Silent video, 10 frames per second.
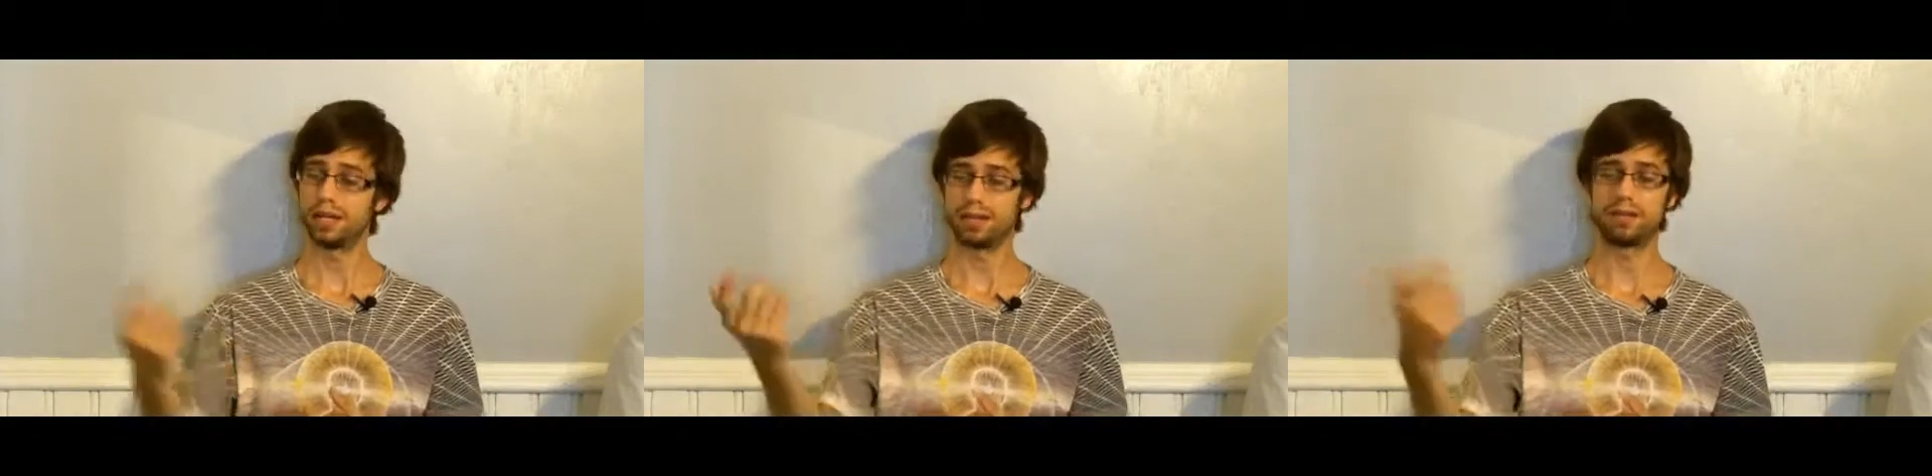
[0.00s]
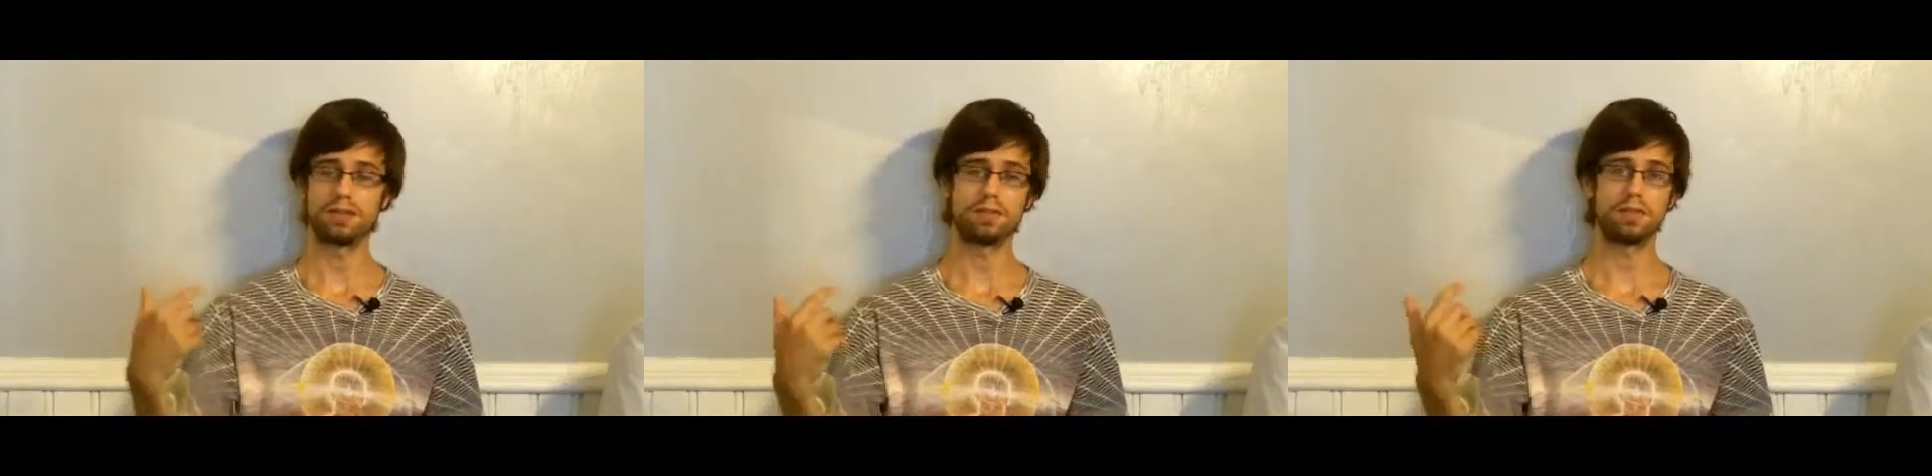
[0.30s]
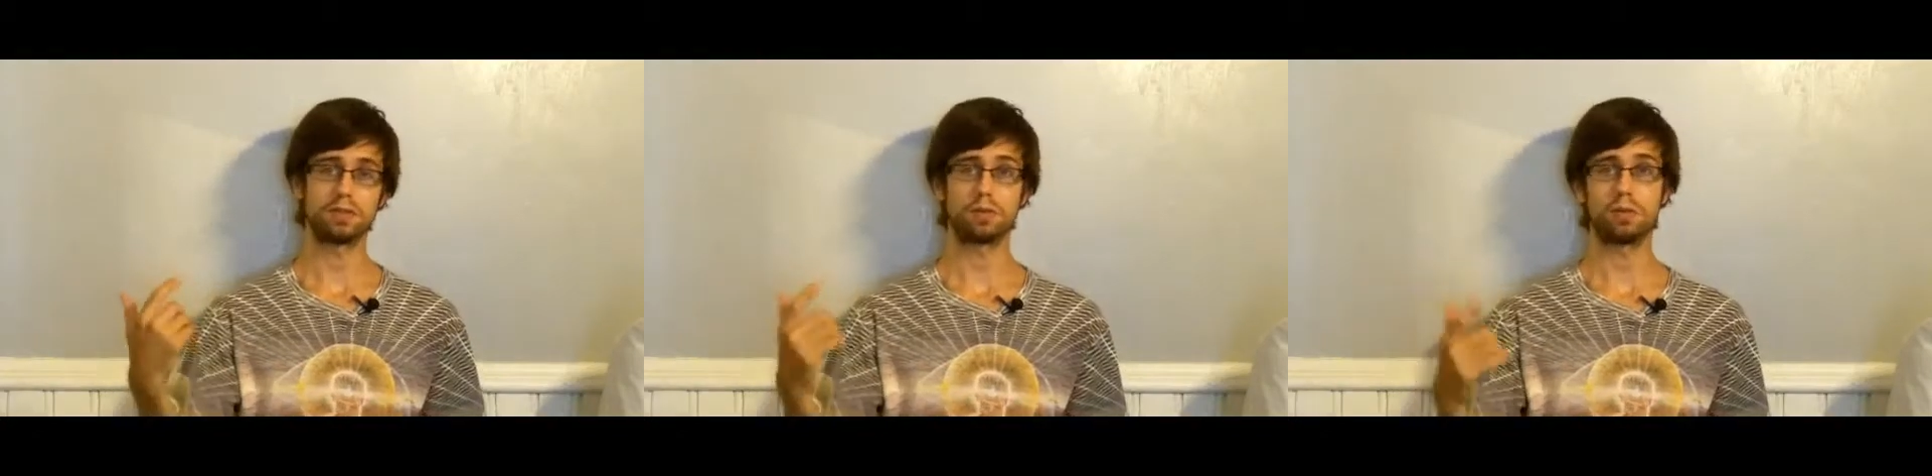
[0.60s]
in this
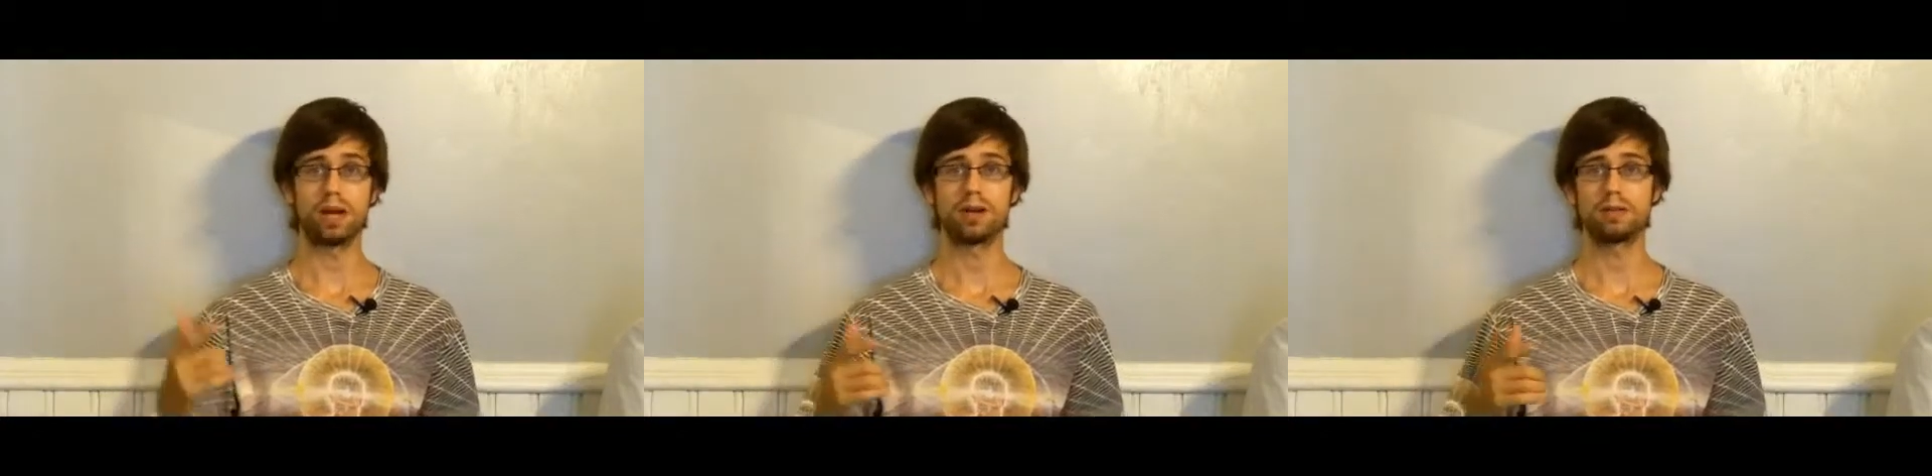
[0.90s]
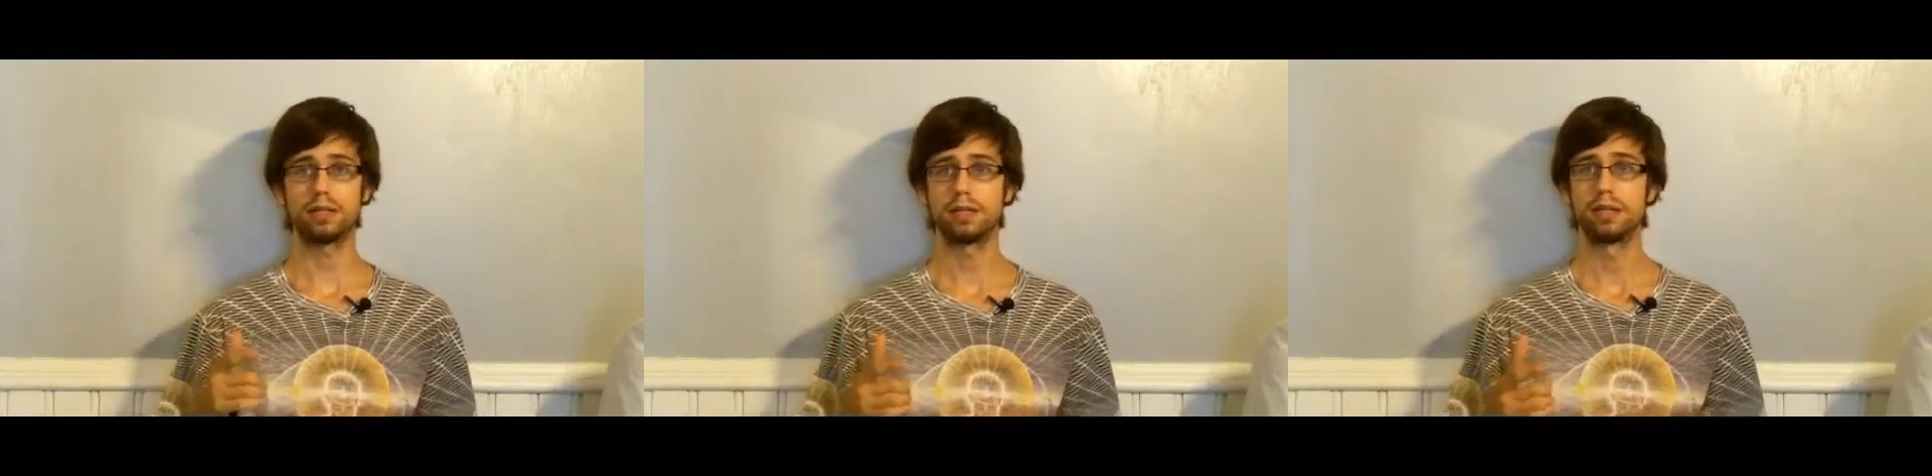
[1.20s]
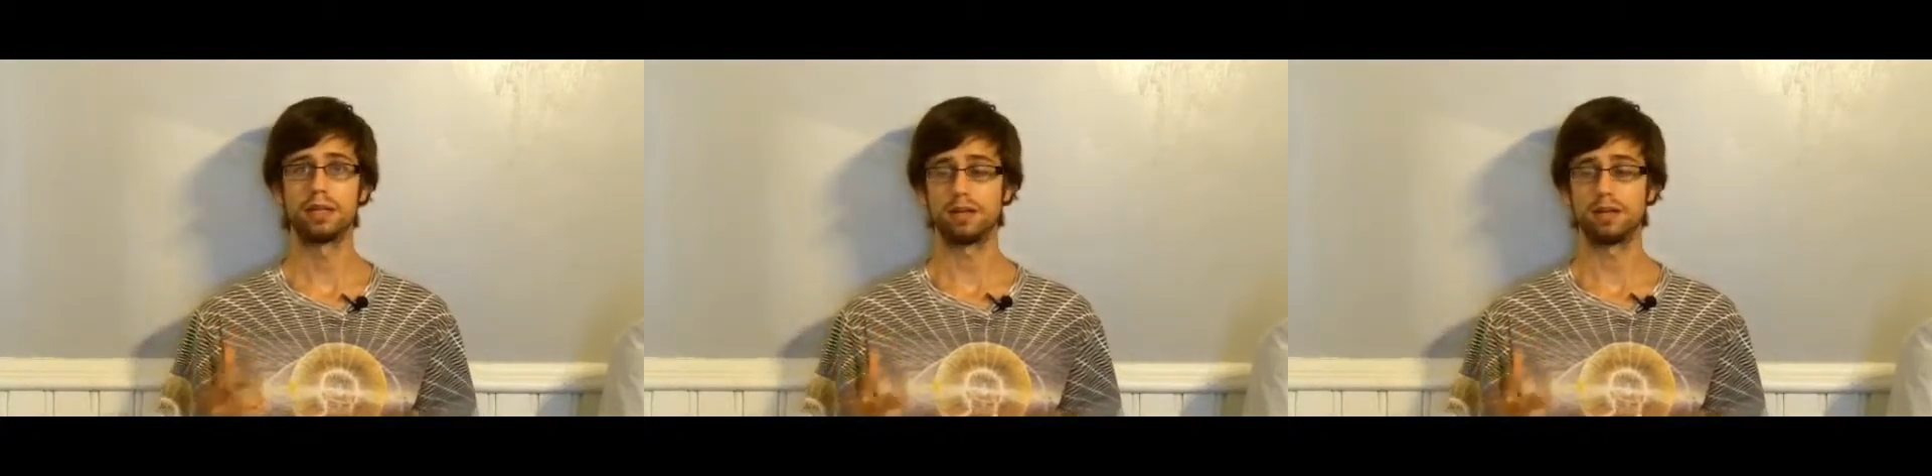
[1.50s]
physical reality,